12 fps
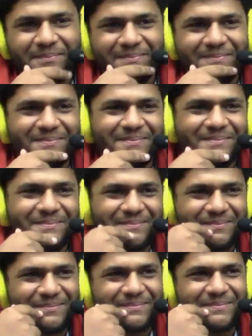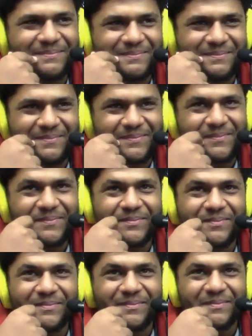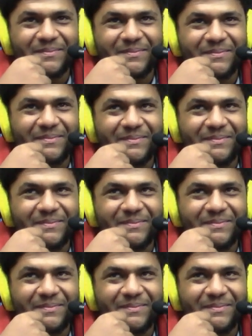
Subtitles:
The person shown says nothing.